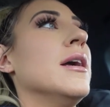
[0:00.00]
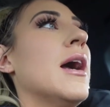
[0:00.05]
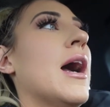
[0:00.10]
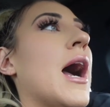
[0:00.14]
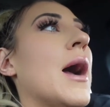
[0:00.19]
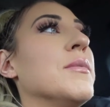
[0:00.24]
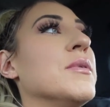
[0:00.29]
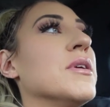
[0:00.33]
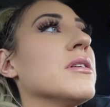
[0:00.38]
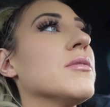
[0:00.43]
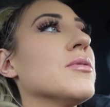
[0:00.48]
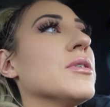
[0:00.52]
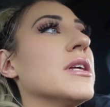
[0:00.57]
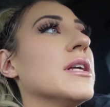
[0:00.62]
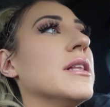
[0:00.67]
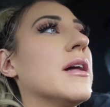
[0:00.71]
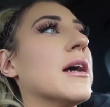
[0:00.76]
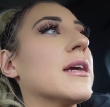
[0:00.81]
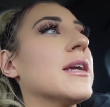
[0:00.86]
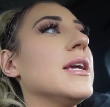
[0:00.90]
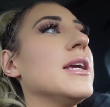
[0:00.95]
I'm just really
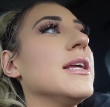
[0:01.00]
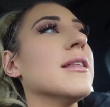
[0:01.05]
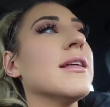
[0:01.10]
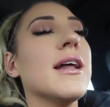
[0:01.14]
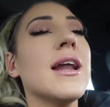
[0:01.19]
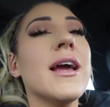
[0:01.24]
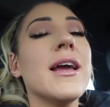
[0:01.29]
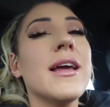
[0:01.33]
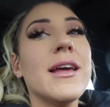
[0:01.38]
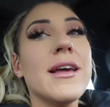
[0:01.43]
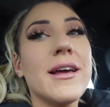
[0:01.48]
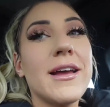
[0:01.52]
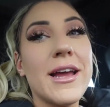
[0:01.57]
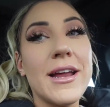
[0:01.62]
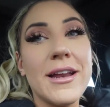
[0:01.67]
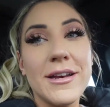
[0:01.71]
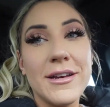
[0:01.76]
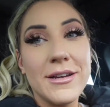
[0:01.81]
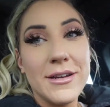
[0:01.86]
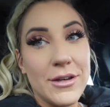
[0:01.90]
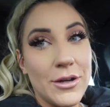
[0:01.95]
lucky that I
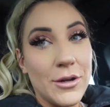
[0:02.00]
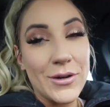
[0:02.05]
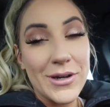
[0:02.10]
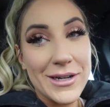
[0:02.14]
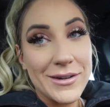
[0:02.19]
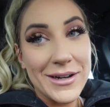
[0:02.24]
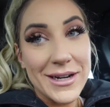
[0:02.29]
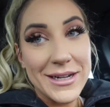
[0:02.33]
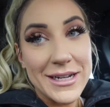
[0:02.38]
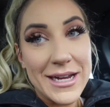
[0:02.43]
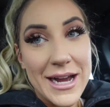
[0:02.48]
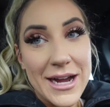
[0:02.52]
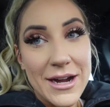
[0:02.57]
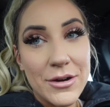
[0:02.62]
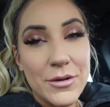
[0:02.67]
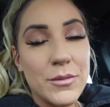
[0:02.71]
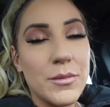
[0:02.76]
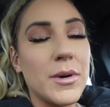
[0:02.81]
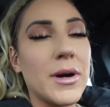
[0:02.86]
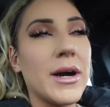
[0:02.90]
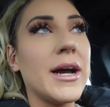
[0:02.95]
can do it right
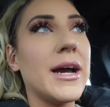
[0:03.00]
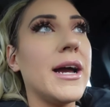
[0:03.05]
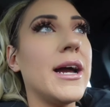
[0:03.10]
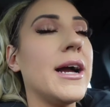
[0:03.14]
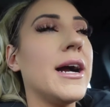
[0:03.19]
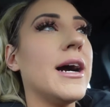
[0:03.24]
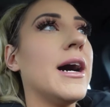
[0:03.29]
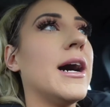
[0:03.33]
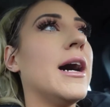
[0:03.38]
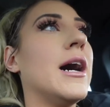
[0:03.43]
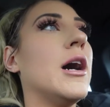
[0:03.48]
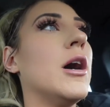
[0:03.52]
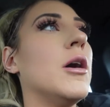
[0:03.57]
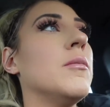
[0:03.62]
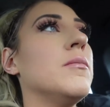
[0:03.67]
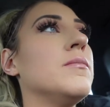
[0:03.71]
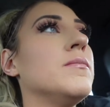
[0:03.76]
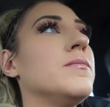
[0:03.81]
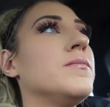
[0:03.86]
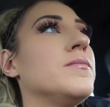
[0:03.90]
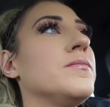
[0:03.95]
now, but
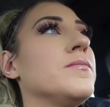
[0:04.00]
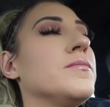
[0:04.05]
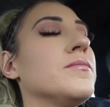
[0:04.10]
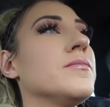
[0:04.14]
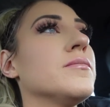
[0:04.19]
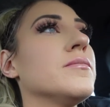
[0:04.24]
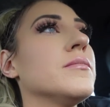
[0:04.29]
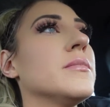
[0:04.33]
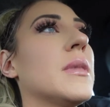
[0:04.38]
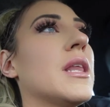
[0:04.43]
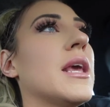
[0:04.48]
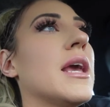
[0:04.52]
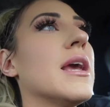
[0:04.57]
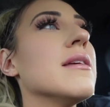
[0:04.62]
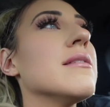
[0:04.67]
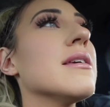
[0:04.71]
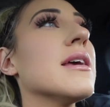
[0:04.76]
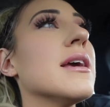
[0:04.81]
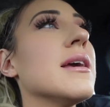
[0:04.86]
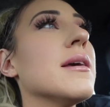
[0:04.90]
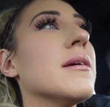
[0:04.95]
um,
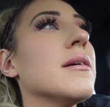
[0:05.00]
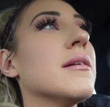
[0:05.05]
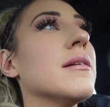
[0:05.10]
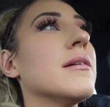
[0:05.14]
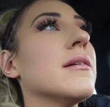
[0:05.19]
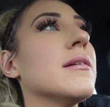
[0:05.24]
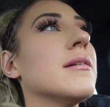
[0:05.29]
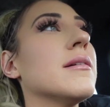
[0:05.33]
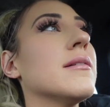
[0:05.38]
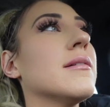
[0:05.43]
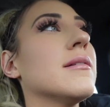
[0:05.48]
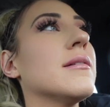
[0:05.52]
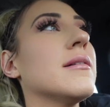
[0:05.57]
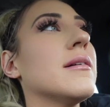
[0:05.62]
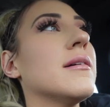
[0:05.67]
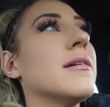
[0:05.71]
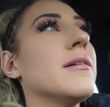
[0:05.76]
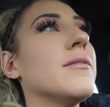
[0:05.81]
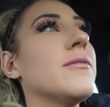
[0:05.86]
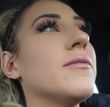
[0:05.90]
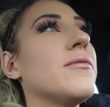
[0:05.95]
is it
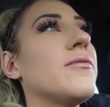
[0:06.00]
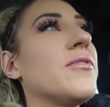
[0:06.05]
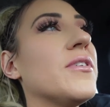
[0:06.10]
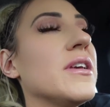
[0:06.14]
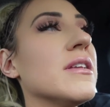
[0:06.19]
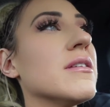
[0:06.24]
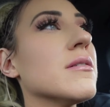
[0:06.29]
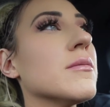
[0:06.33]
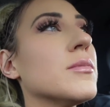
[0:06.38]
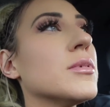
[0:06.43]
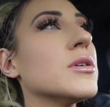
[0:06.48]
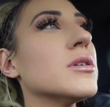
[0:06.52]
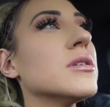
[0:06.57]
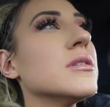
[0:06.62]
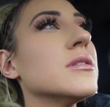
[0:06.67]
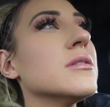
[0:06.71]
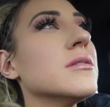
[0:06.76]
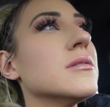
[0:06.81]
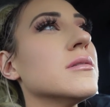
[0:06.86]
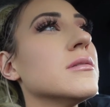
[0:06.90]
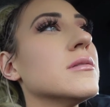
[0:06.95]

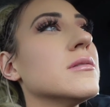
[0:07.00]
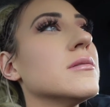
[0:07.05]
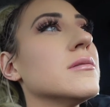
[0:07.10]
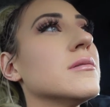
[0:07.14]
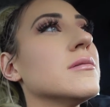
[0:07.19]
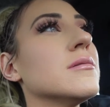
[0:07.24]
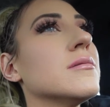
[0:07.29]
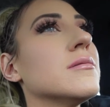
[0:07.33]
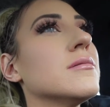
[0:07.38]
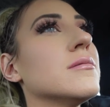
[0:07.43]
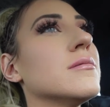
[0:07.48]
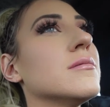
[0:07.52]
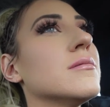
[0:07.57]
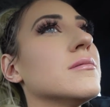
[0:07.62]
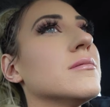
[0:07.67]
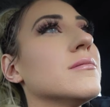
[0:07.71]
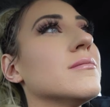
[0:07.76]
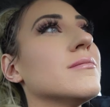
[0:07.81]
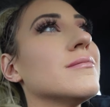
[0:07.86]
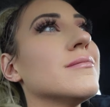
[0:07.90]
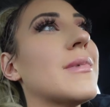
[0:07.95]
feasible?
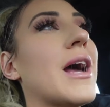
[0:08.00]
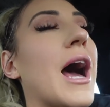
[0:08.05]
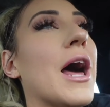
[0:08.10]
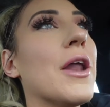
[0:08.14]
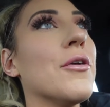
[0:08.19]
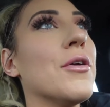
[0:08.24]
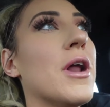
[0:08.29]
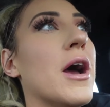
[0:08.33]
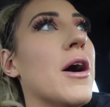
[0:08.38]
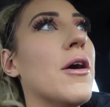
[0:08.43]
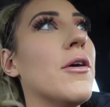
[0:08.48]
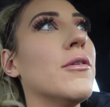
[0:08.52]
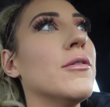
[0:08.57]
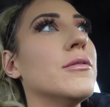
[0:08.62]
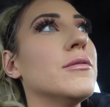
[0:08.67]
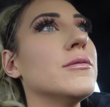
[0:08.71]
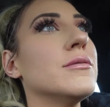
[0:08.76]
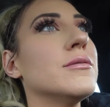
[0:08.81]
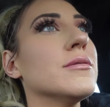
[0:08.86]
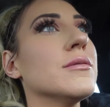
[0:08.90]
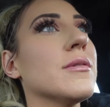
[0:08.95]
I don't know.
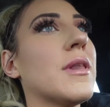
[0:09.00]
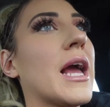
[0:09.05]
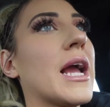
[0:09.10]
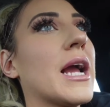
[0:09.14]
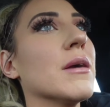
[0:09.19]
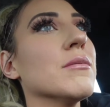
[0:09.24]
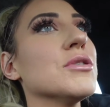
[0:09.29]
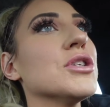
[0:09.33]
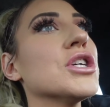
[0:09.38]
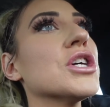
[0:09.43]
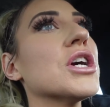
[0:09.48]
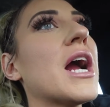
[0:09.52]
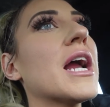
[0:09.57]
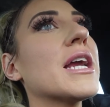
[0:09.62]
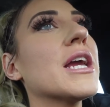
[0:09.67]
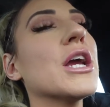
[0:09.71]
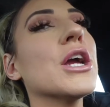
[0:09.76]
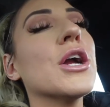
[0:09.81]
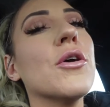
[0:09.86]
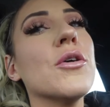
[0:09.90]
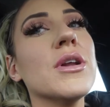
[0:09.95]
Like, I'm sure I
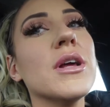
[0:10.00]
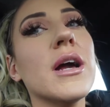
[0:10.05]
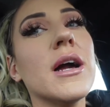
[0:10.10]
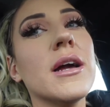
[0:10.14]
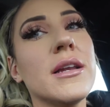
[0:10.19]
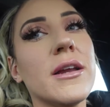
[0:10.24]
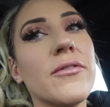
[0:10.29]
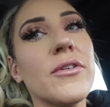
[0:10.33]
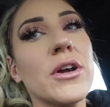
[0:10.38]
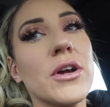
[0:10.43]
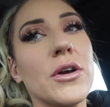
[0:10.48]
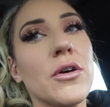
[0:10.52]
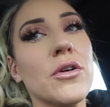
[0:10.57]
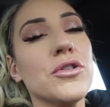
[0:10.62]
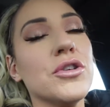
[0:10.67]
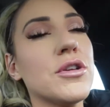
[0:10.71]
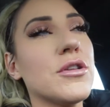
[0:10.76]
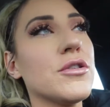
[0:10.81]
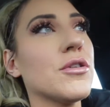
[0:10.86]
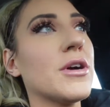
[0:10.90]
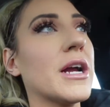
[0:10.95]
could go to a different
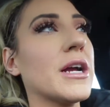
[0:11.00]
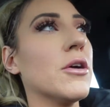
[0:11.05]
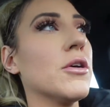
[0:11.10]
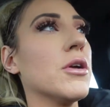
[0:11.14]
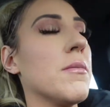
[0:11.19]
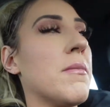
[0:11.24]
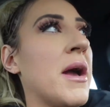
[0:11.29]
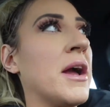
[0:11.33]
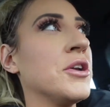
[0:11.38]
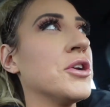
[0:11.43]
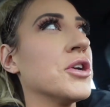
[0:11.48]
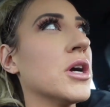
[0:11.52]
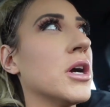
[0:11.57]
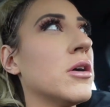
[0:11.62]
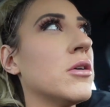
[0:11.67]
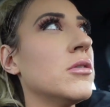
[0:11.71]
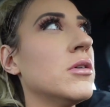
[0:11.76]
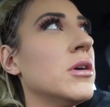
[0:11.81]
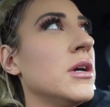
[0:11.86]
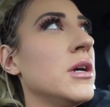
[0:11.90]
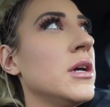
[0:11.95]
grocery store. I go to
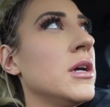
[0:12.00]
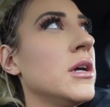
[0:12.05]
Metro.